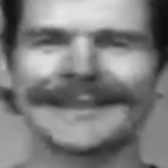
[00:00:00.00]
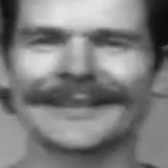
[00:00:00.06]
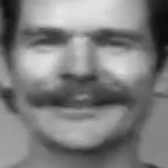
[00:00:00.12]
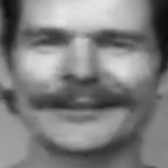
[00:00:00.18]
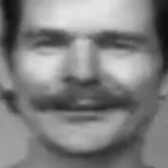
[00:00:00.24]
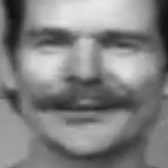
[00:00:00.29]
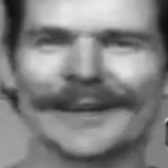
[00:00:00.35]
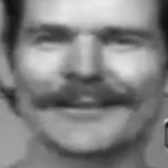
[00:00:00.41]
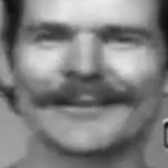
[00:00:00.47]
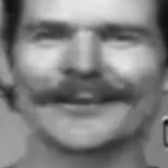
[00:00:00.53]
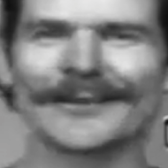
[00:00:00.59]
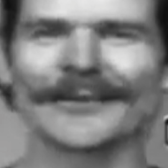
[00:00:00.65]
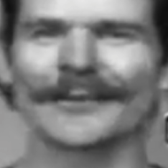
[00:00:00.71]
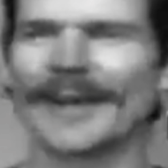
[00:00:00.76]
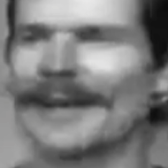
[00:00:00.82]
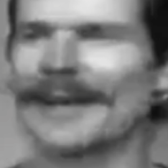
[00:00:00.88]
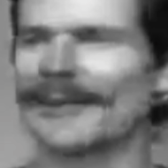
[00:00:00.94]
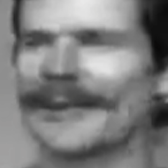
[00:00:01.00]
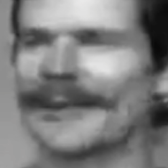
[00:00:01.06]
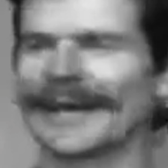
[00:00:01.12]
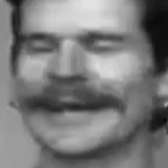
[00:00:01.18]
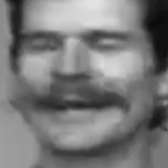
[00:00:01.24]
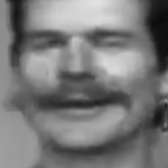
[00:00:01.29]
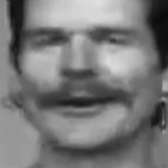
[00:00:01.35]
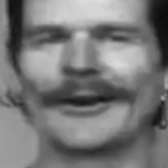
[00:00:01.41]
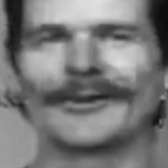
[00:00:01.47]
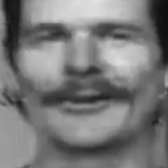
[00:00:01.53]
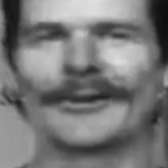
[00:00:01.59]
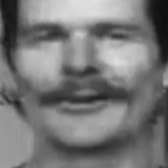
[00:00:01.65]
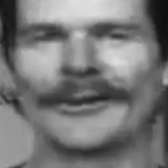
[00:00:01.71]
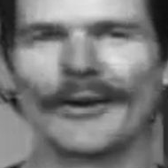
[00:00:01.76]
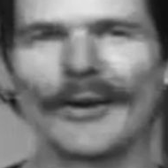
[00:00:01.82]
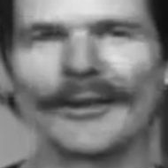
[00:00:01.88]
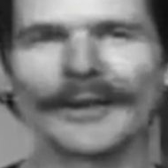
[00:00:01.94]
has disagreements with people they get along
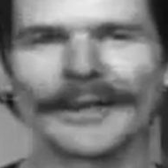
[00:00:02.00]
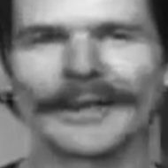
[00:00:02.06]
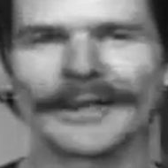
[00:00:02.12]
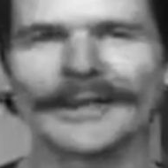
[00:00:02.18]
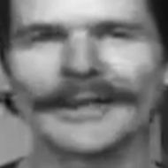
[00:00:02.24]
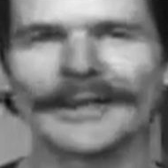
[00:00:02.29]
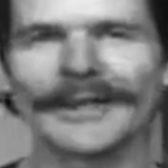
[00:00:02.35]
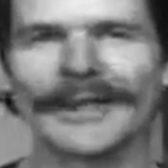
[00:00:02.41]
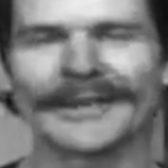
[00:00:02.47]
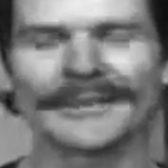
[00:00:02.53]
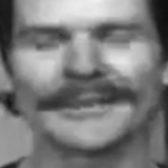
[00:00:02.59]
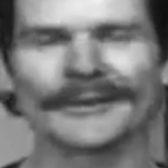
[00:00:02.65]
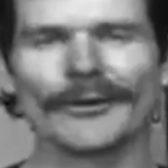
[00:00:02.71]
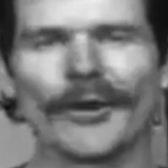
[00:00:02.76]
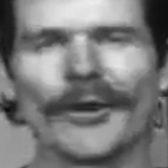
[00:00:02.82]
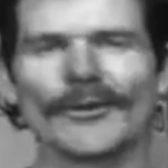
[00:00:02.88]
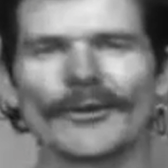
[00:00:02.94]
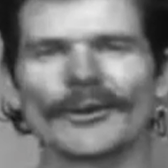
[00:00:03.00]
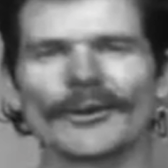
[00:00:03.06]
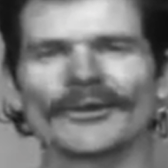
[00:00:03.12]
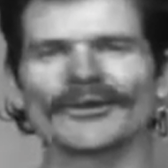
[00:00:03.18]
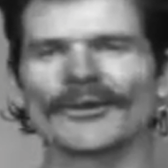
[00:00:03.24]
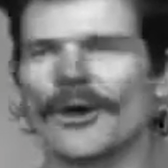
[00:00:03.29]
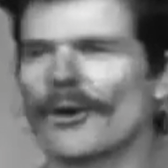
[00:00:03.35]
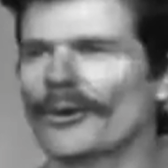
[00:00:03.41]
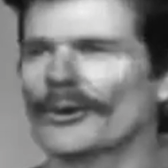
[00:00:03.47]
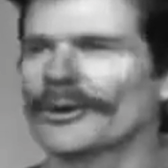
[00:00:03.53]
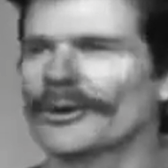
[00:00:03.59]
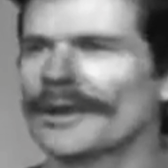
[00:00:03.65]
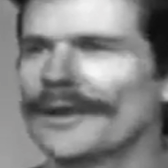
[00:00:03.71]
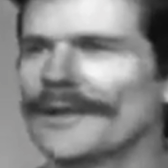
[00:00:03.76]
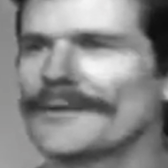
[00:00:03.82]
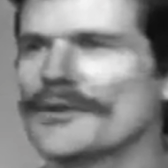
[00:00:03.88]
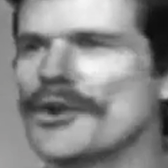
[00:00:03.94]
with normally. That's normal. It's called
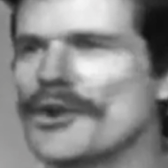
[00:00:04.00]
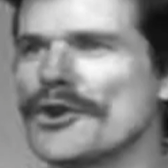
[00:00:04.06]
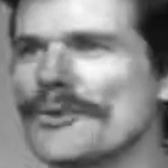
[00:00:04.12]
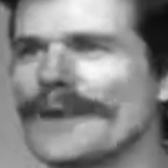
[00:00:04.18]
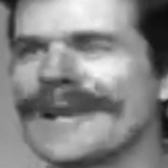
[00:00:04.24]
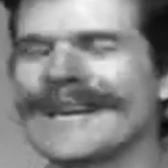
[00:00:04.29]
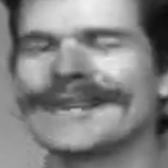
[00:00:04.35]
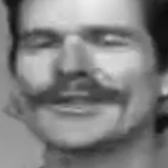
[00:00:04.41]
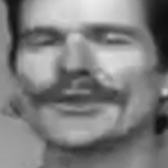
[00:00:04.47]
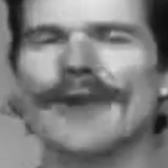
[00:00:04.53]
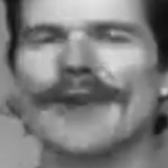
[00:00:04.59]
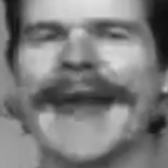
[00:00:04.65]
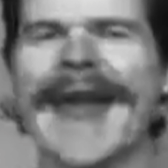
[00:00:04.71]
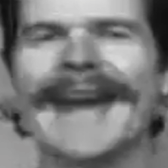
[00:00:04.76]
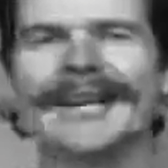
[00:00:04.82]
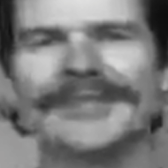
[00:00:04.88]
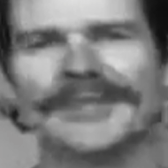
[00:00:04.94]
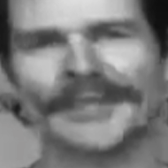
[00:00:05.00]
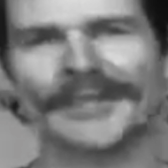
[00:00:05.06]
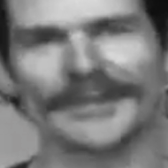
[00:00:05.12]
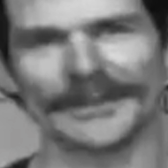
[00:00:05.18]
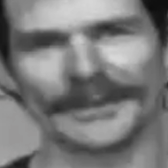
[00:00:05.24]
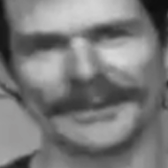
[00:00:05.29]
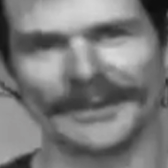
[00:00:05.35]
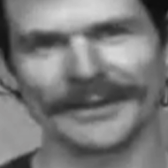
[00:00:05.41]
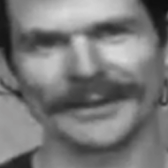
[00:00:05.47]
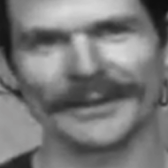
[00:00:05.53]
human interaction.